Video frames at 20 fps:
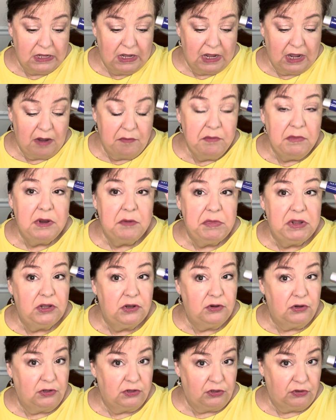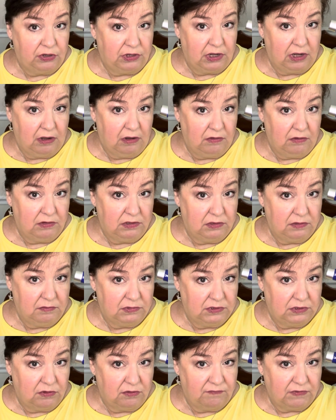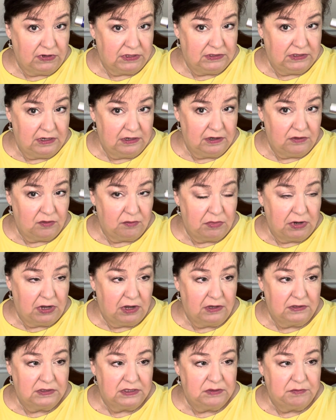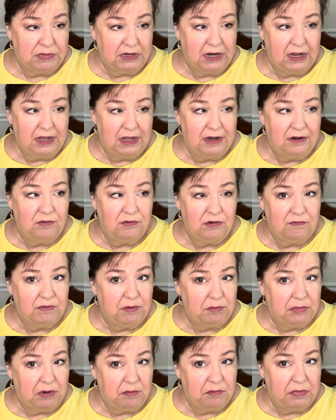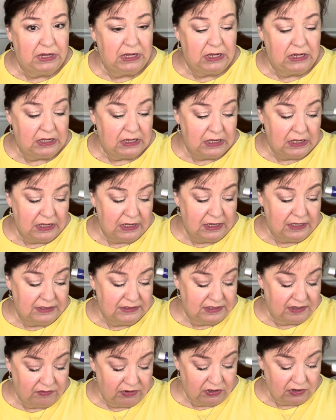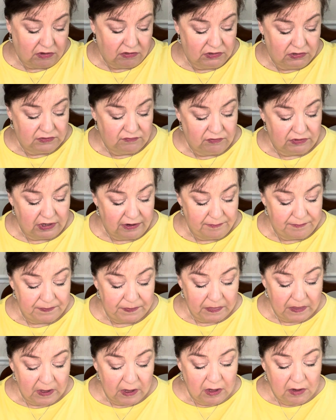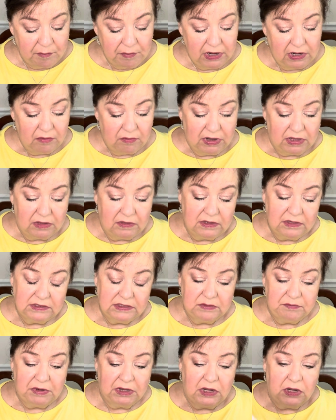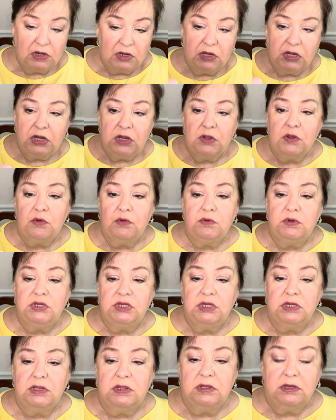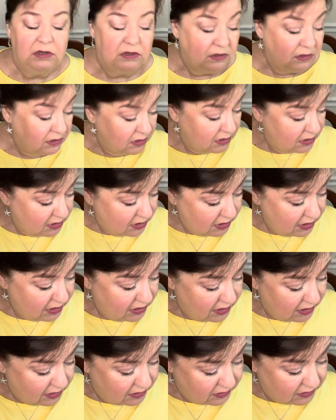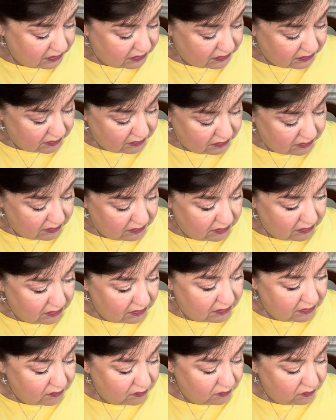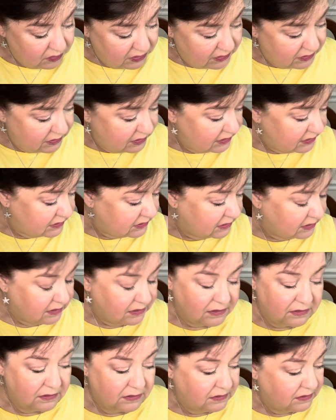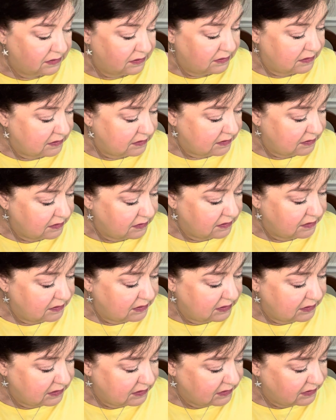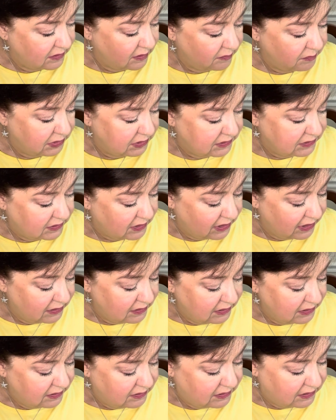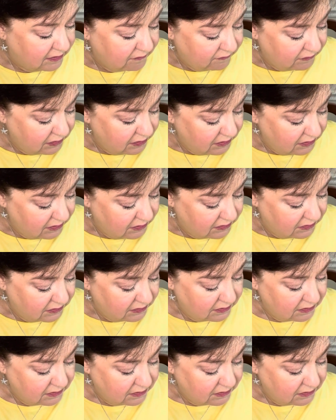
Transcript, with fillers: I'm going to be on the lookout. So if I see another boxes, but I don't know if I'm going to pay $70 for that. But anyway, this is by Neogen. And what this is, this is something slightly different.